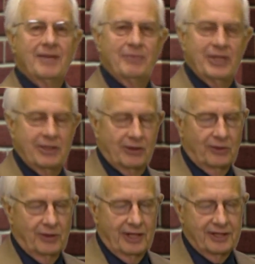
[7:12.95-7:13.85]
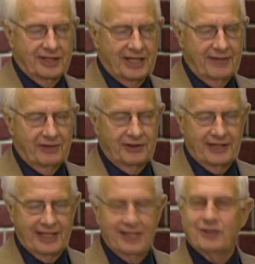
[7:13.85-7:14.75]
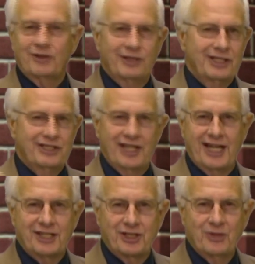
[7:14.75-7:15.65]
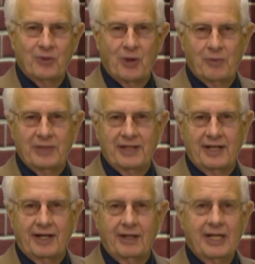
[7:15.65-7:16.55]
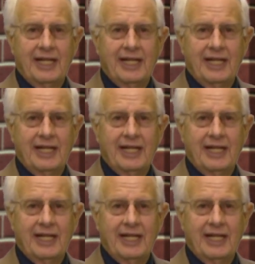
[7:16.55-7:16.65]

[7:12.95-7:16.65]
be your Lord and Savior, the answer is yes, you will be there.